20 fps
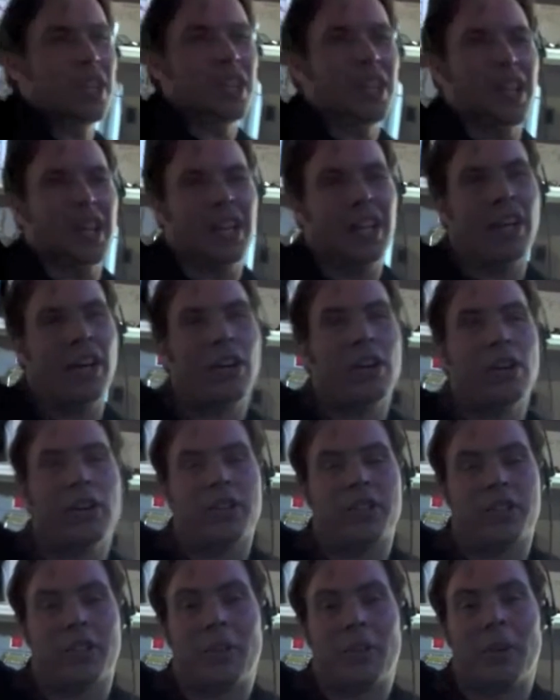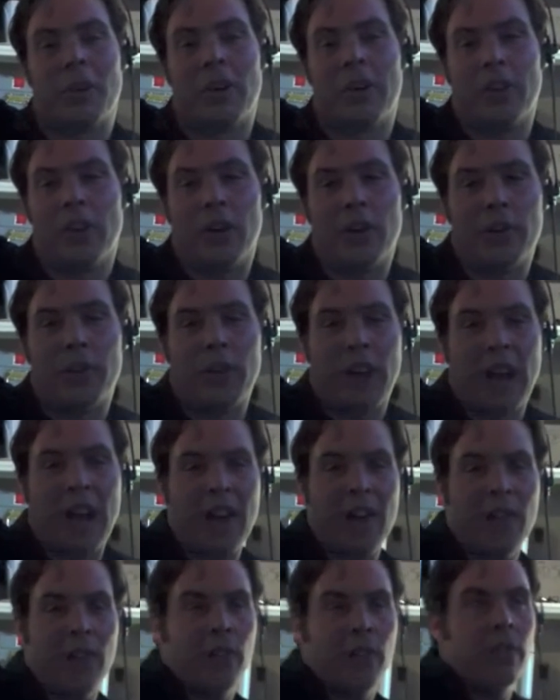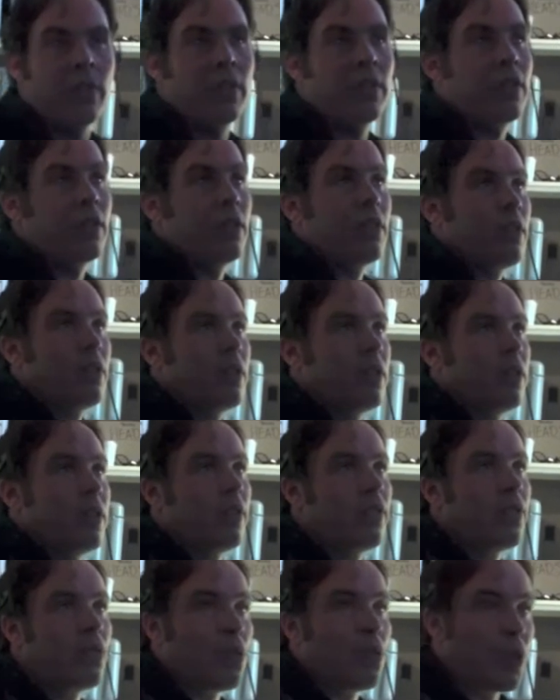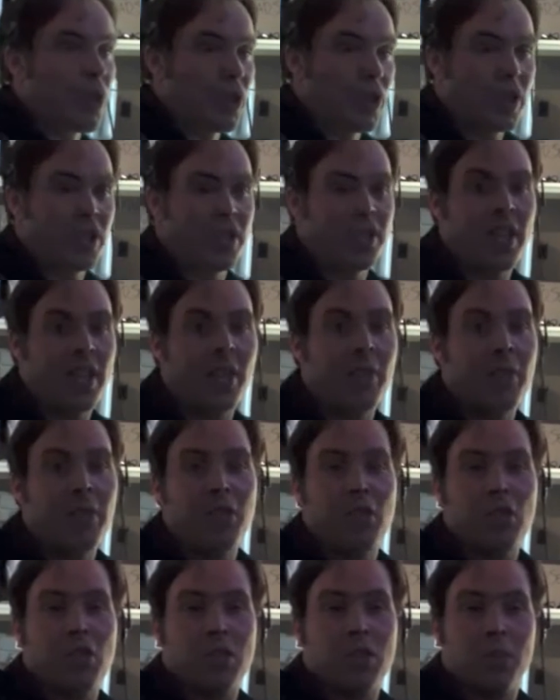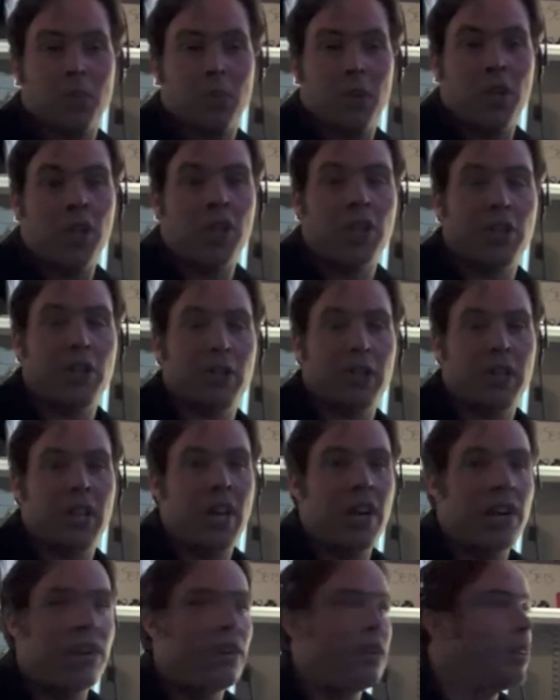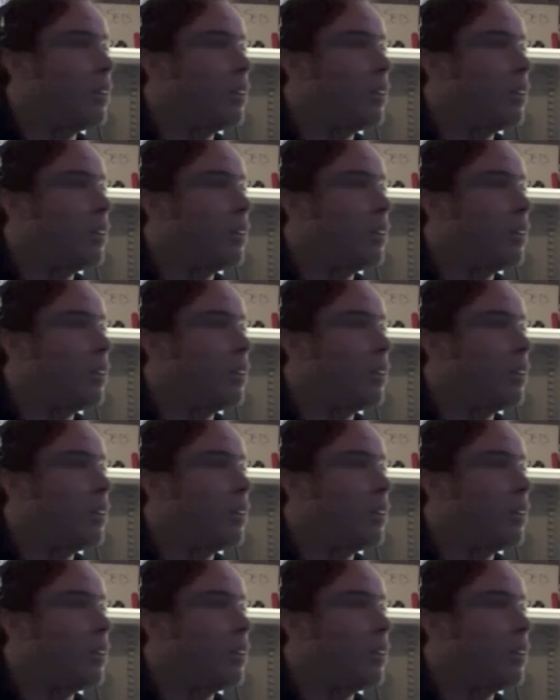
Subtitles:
the summer of '05 with this same internship that you're doing now.